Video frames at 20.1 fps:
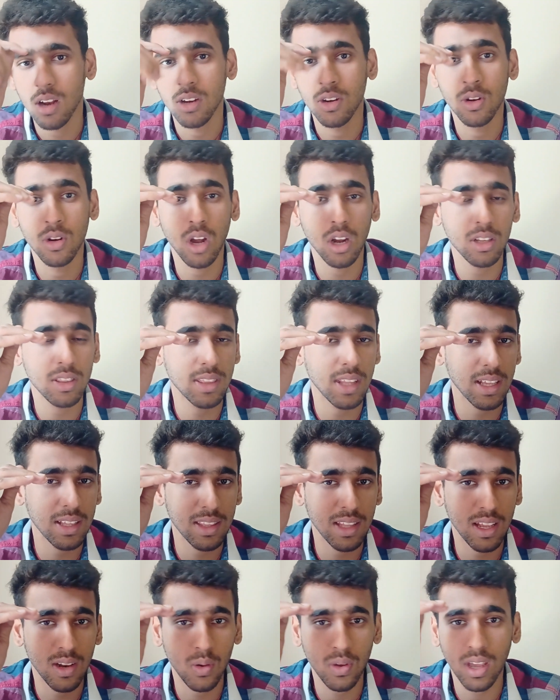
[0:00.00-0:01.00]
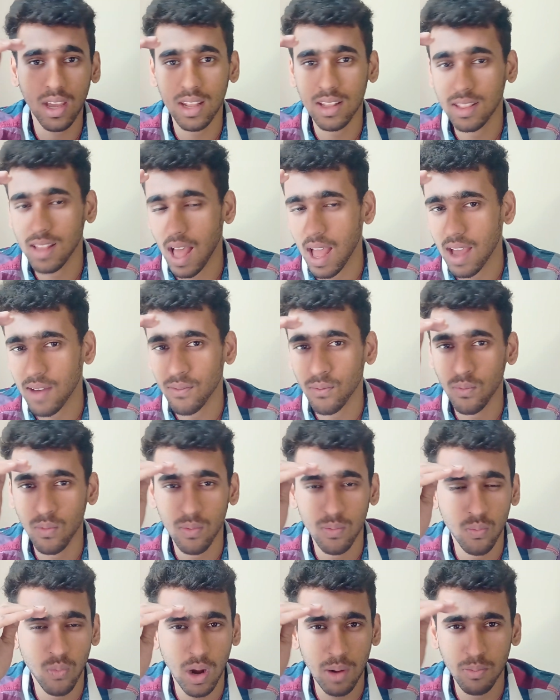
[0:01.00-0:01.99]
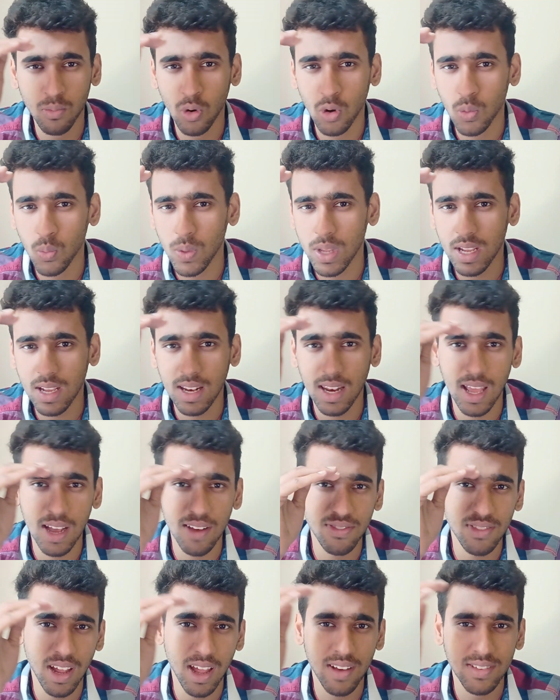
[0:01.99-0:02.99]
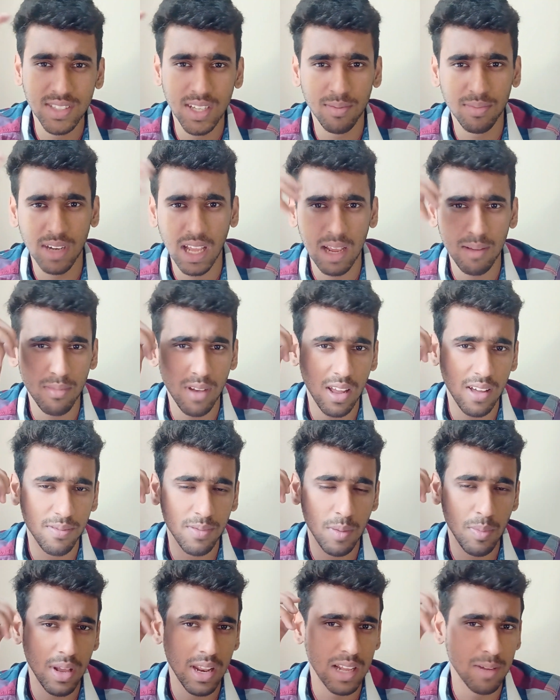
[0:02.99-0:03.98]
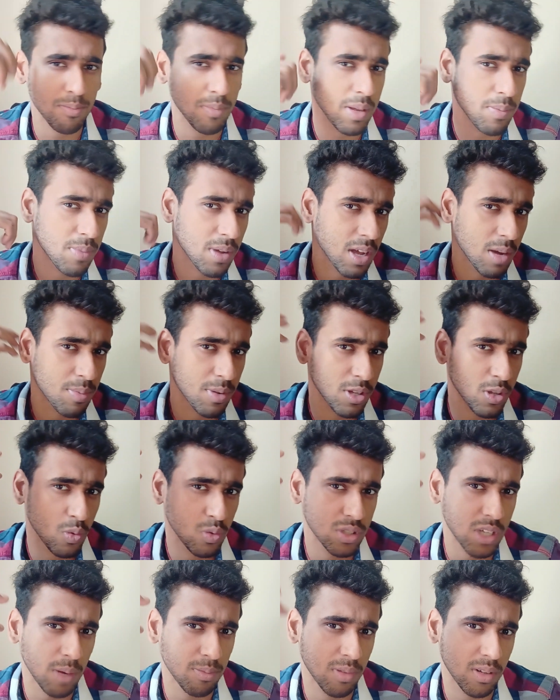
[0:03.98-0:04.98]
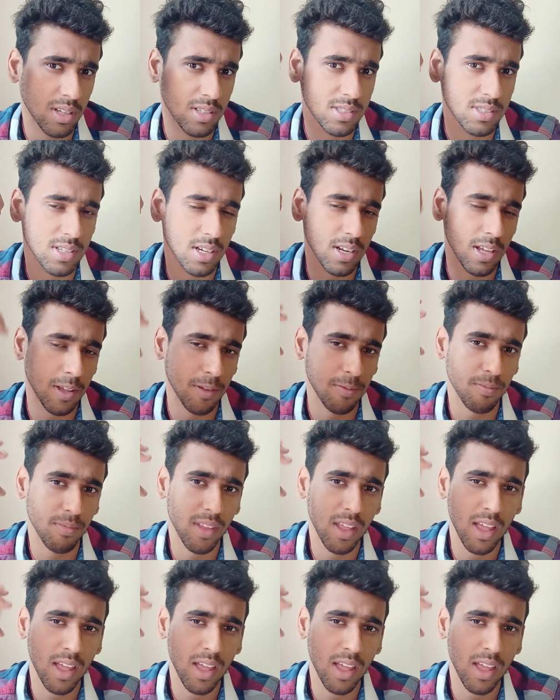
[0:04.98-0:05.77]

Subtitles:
Do not think that, okay, I have one more week left, I have some time left, maybe let me pick up a new chapter and study.